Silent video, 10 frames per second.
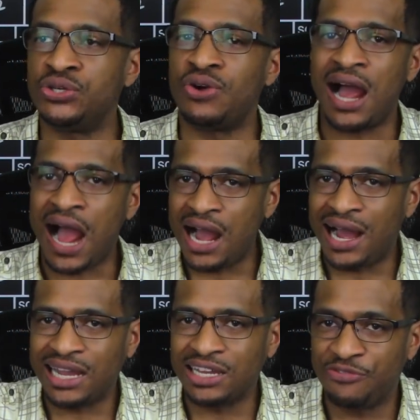I, I,
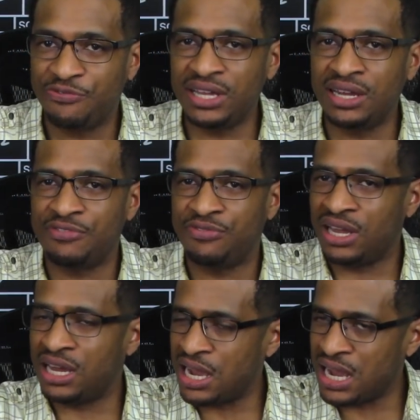I can feel it. It feel
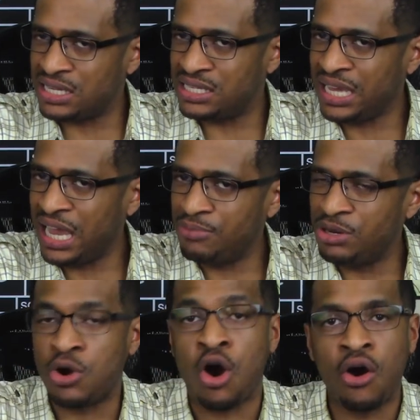like I got stabbed in
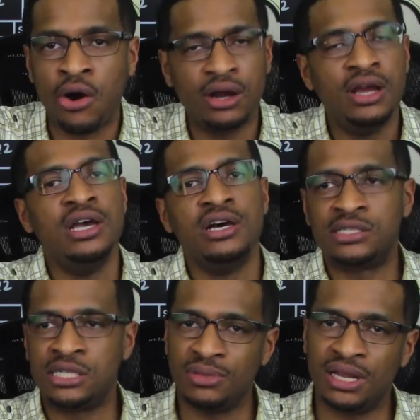my heart or
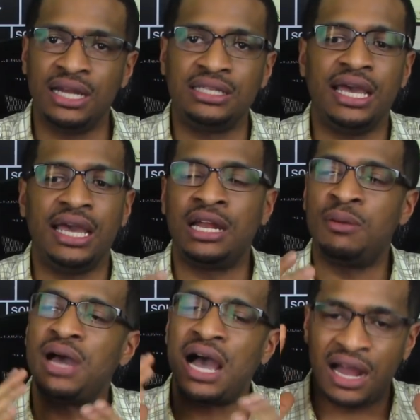something like that, and
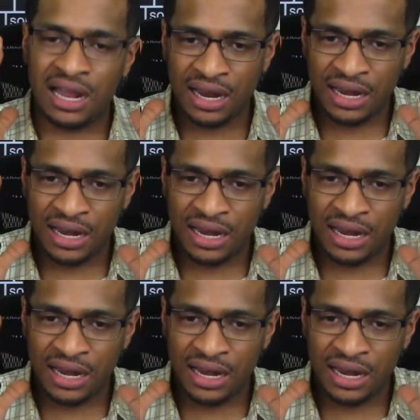I'm I